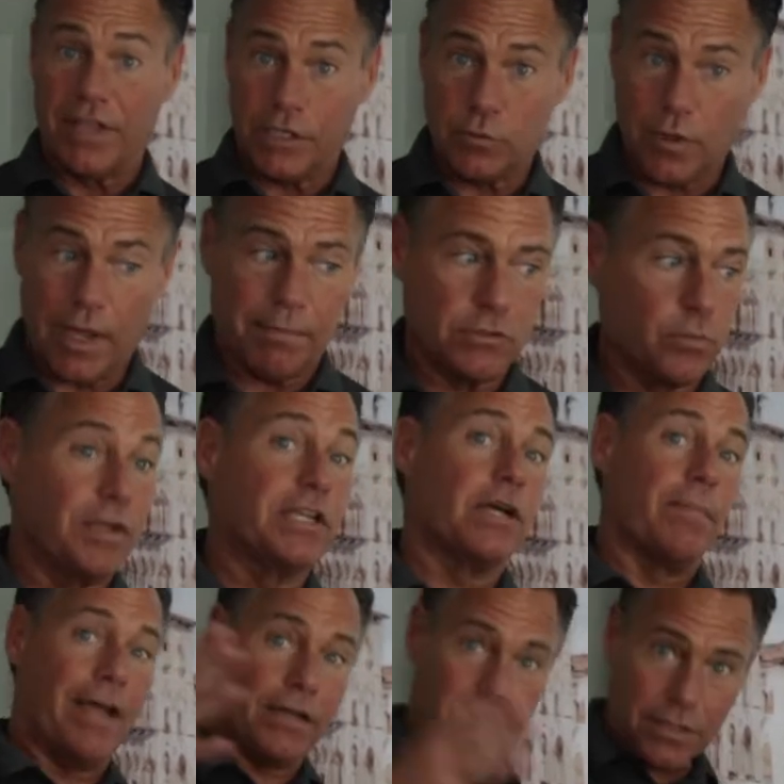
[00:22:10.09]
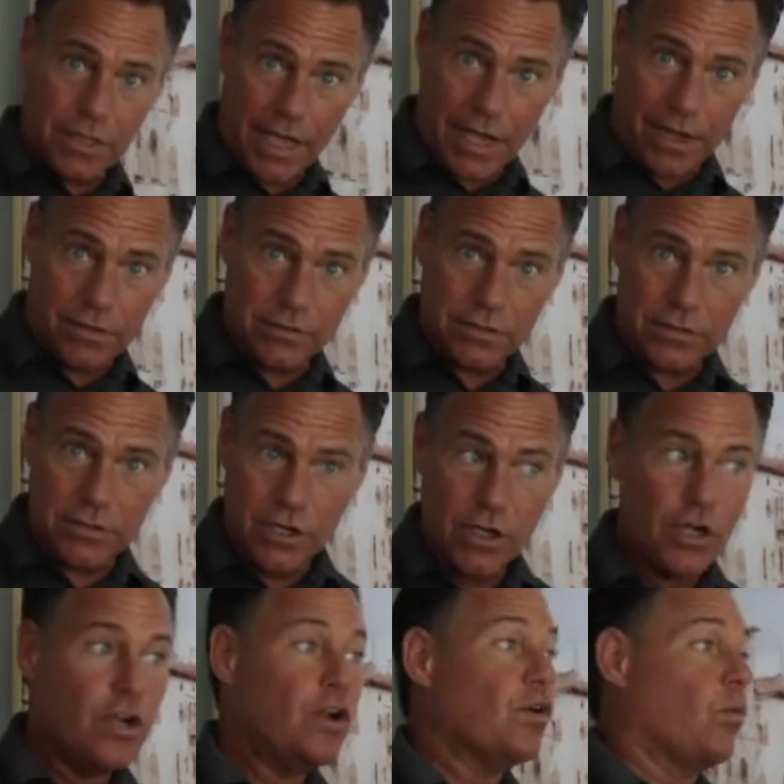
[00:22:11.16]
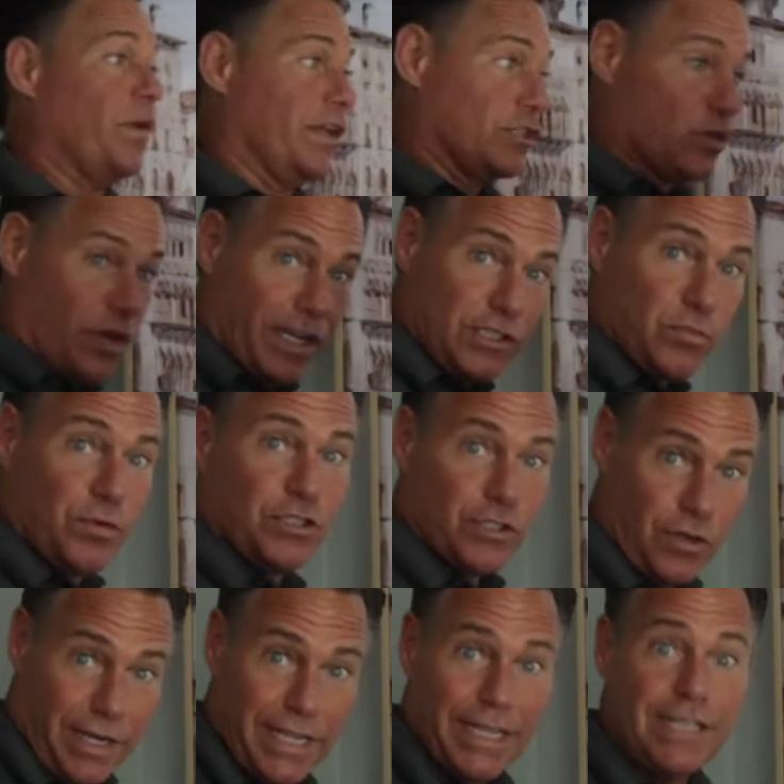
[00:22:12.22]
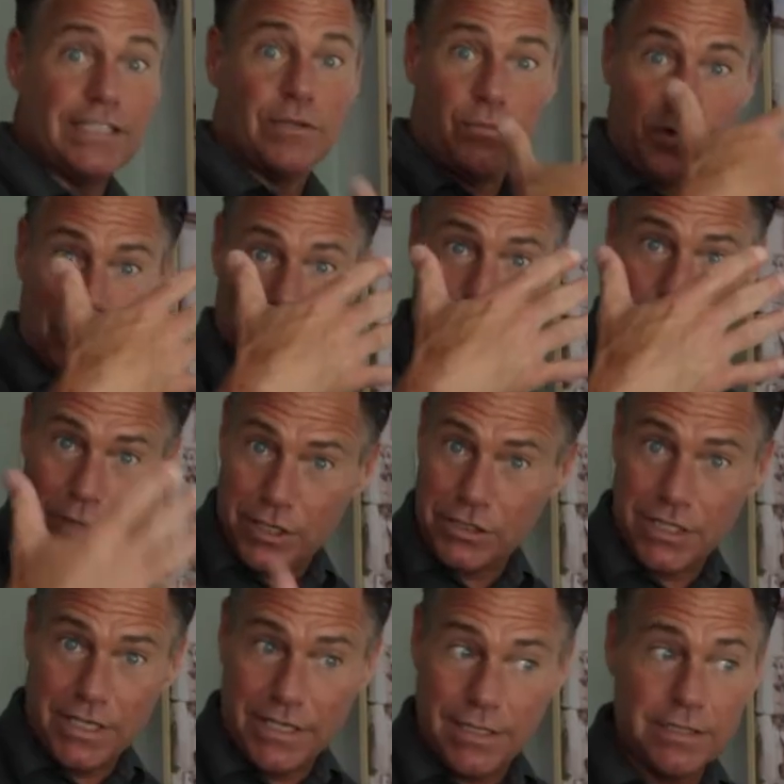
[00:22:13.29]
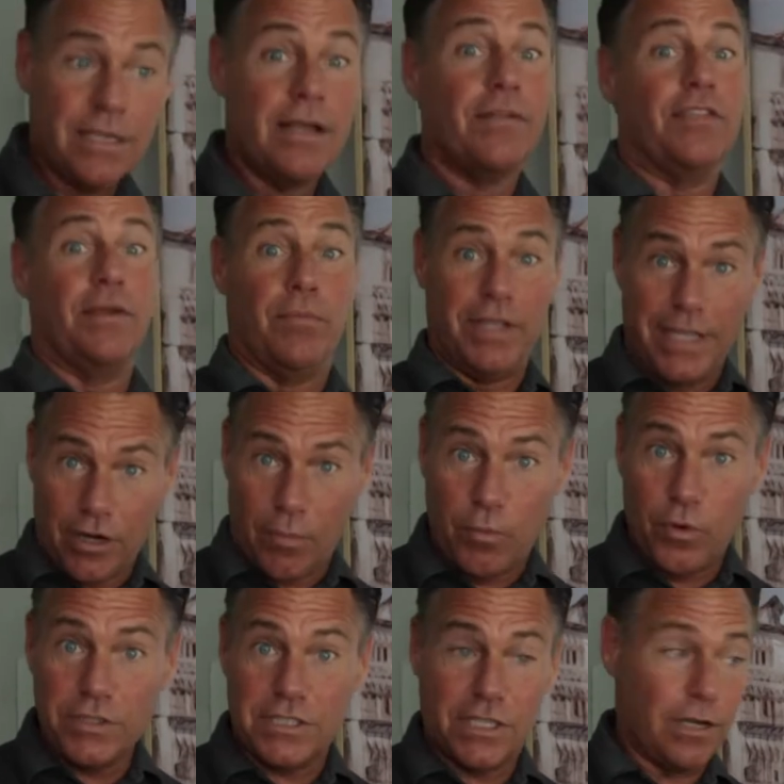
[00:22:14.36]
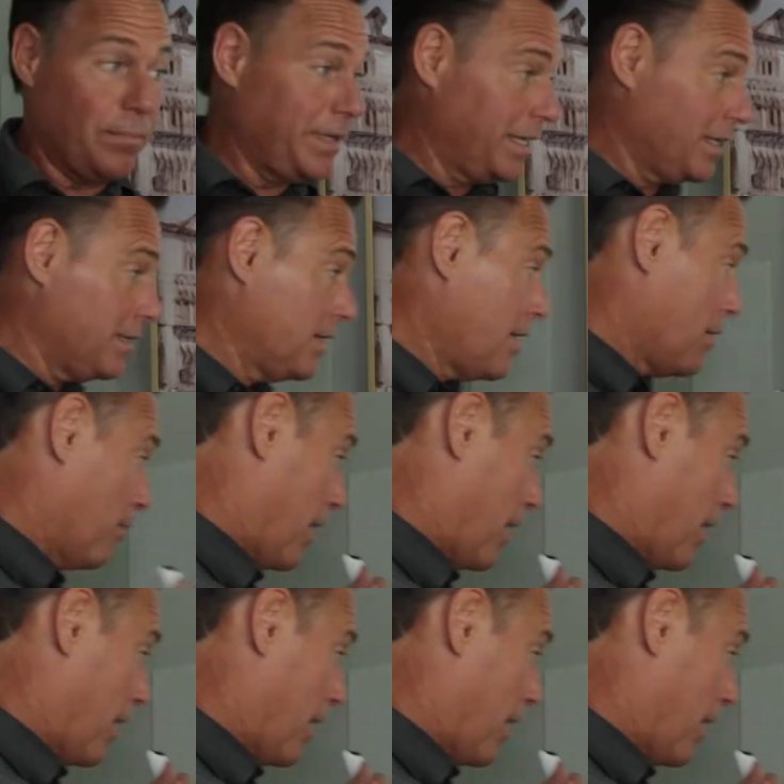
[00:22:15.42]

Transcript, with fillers: That's what happens. We come out to the house. We address what your needs and what your budget is. Then we get our boys to come in.